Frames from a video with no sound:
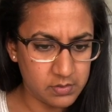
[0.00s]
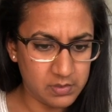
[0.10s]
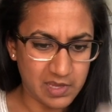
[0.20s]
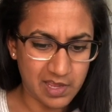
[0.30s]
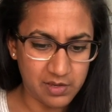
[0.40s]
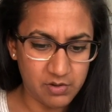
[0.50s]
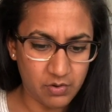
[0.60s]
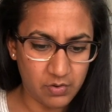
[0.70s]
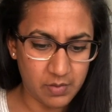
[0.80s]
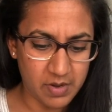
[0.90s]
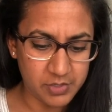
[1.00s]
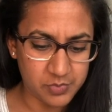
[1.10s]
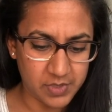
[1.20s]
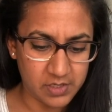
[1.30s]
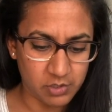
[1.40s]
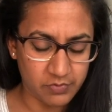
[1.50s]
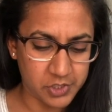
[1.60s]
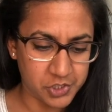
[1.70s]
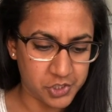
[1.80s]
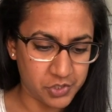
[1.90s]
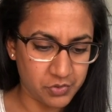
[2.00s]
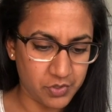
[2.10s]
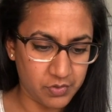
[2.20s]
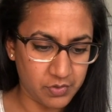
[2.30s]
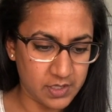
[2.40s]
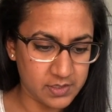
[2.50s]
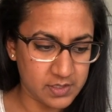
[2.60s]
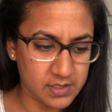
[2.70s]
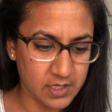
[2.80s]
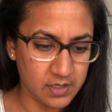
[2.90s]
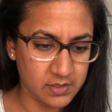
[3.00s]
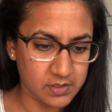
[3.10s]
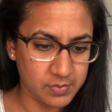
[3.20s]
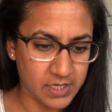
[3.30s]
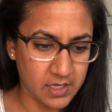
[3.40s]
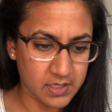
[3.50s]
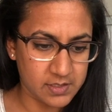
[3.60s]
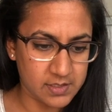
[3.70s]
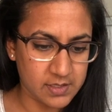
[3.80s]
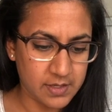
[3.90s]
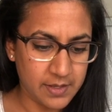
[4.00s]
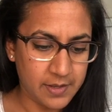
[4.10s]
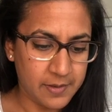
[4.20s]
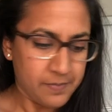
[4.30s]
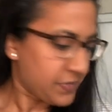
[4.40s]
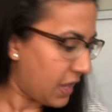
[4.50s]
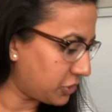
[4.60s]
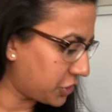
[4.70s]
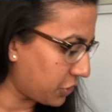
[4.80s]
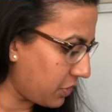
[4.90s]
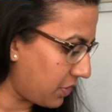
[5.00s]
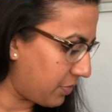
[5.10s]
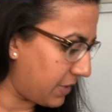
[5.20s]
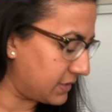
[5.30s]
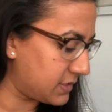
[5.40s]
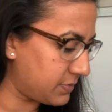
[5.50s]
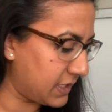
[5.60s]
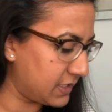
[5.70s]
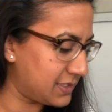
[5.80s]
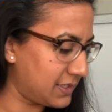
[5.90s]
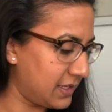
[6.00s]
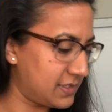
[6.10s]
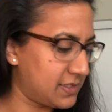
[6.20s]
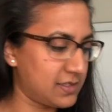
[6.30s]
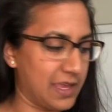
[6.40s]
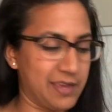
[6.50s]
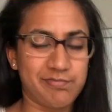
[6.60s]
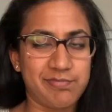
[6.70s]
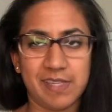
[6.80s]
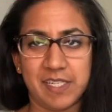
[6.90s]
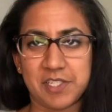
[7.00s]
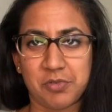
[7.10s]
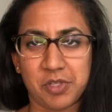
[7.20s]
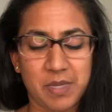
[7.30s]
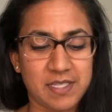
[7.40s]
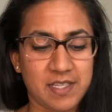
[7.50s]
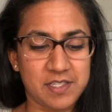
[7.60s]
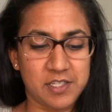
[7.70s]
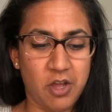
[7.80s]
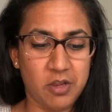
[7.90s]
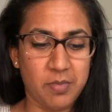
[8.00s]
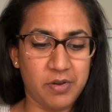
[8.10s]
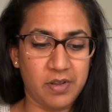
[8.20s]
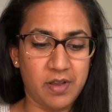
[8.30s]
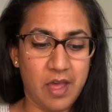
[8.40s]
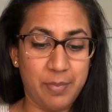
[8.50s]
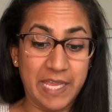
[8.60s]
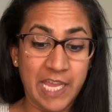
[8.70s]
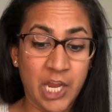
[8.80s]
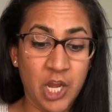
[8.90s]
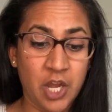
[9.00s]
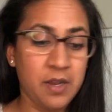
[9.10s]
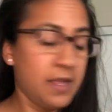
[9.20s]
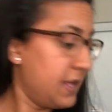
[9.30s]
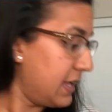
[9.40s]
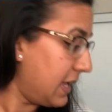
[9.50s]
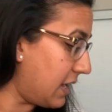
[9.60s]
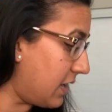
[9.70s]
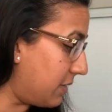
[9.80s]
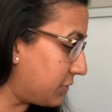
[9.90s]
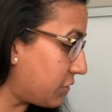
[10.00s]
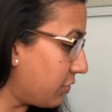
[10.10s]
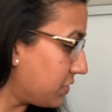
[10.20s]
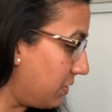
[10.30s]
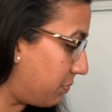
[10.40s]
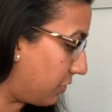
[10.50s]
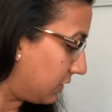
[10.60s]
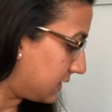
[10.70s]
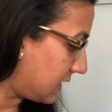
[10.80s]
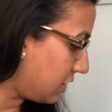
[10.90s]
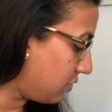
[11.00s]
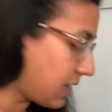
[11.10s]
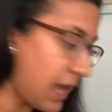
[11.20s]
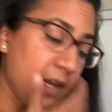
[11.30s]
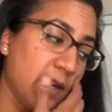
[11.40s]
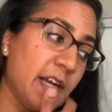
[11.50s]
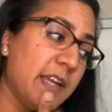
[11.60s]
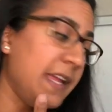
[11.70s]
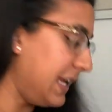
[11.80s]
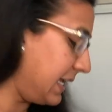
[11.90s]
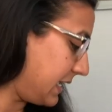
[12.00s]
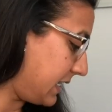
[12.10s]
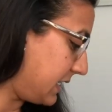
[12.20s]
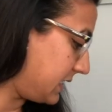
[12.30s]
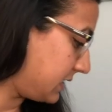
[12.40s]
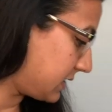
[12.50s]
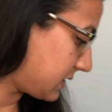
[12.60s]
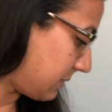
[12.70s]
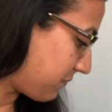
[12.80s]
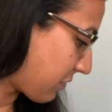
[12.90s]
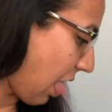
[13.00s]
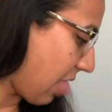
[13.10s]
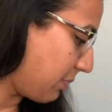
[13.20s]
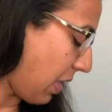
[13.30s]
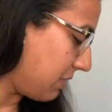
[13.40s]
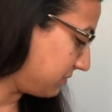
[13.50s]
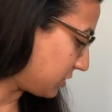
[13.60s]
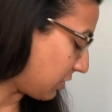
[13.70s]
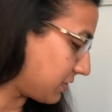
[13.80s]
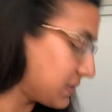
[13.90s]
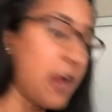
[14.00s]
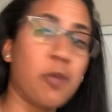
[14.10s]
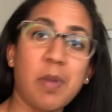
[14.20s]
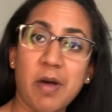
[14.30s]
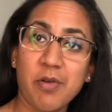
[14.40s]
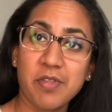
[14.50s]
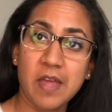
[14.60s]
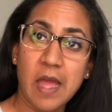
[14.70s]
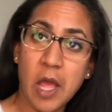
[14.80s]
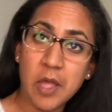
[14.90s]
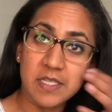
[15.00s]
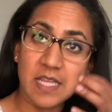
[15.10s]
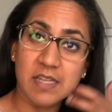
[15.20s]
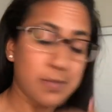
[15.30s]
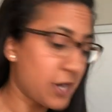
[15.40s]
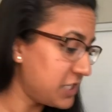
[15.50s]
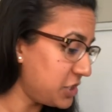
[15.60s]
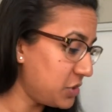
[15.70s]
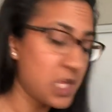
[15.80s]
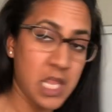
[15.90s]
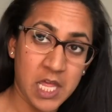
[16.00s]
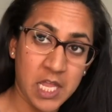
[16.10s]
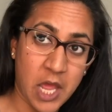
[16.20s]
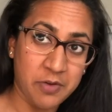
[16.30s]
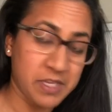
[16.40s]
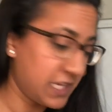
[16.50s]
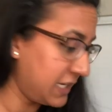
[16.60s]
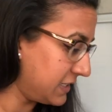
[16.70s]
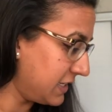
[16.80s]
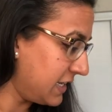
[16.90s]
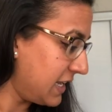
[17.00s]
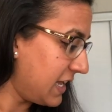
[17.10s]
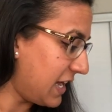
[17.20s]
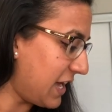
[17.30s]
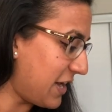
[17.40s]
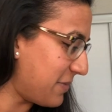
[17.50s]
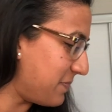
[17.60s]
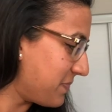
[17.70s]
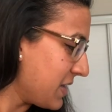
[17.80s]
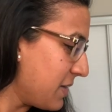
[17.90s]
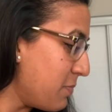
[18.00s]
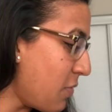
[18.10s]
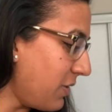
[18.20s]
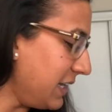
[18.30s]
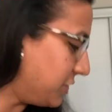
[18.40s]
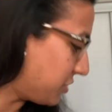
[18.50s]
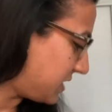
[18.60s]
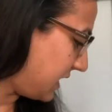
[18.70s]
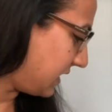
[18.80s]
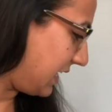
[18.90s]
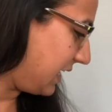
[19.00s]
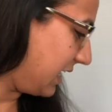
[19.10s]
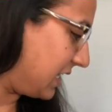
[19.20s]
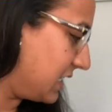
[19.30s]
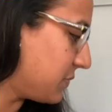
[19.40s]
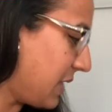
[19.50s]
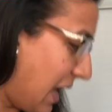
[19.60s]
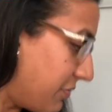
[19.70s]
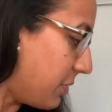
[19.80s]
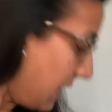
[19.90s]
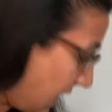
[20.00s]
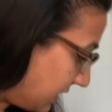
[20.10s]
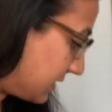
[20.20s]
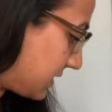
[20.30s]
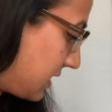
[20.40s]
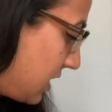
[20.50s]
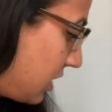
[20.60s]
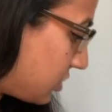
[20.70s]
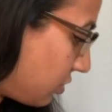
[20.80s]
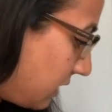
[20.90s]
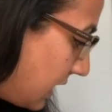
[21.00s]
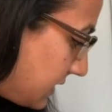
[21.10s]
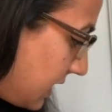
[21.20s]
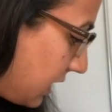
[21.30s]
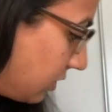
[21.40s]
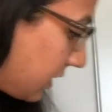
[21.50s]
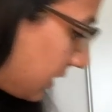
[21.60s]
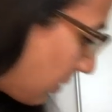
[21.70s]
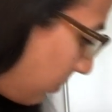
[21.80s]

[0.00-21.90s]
you know, it might just be easier if I just show you these things, because I'll just show you on the pens, because it's like, it doesn't really make to talk about it up here. So those are the booklets that you get, and sorry, there's hair in my mouth. Does that surprise you? Not really. More interestingly is we have the pens. So let's take a look at the